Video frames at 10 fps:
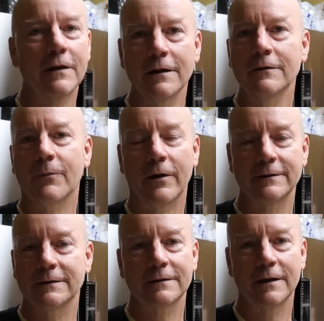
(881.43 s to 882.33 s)
to cut the
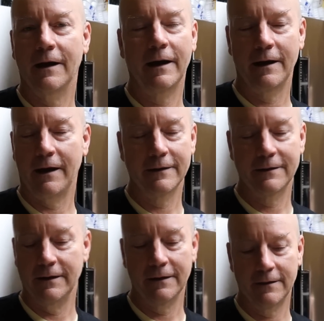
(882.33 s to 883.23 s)
prices. I, I
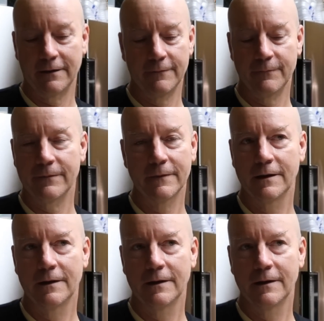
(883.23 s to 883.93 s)
think, um,